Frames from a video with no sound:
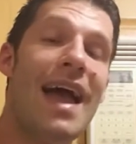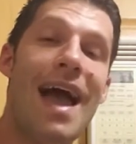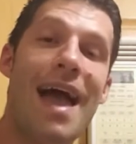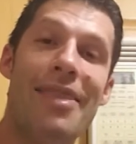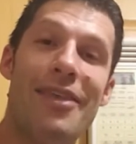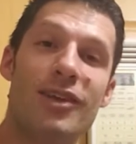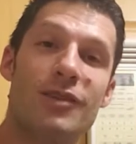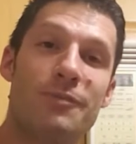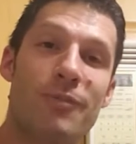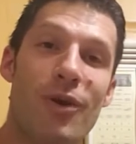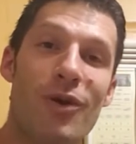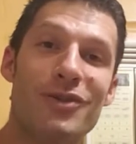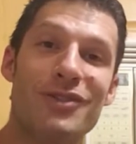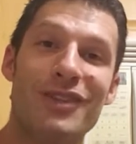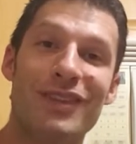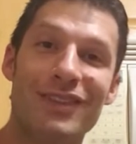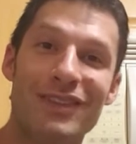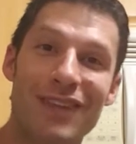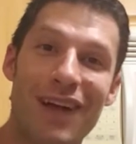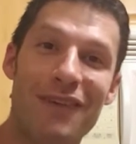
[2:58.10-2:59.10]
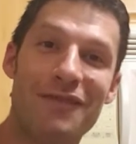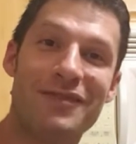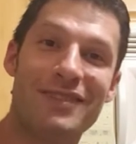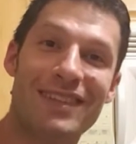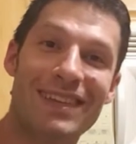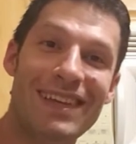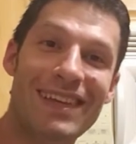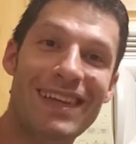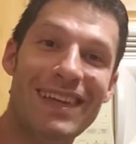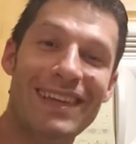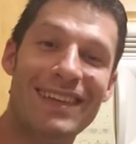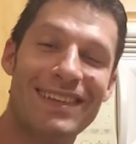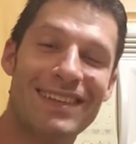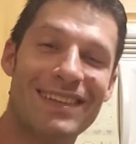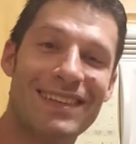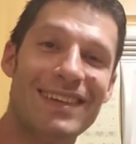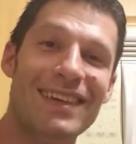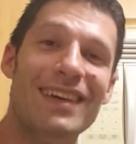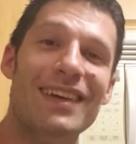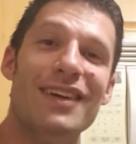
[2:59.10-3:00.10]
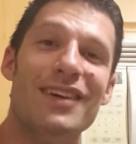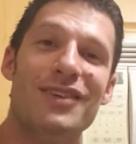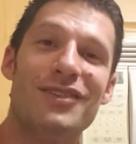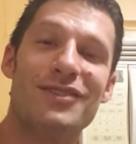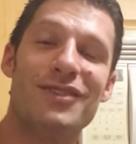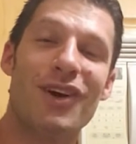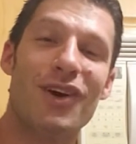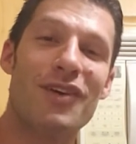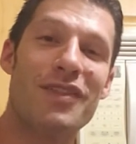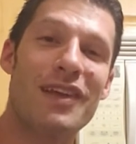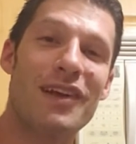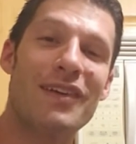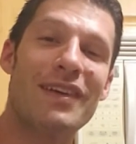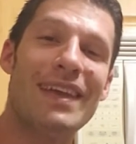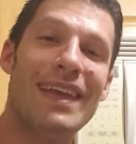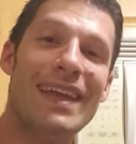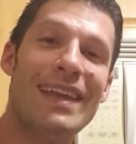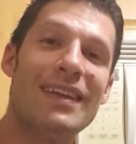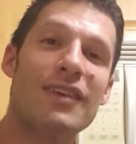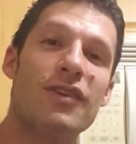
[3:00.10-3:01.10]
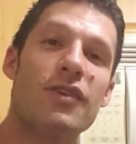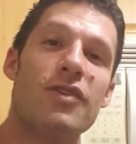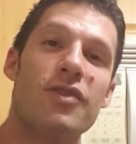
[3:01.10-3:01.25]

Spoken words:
And this person loves to eat. So they're eating